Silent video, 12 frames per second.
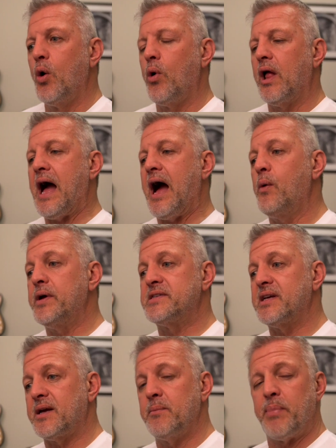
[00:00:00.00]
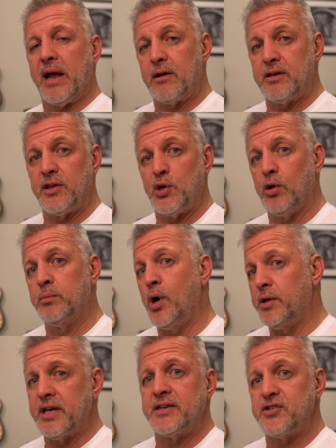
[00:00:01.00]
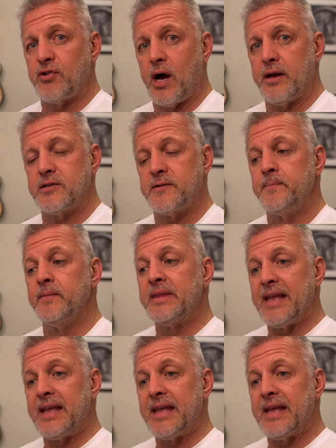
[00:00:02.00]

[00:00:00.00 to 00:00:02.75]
well, how is it compared to the old Multistradas?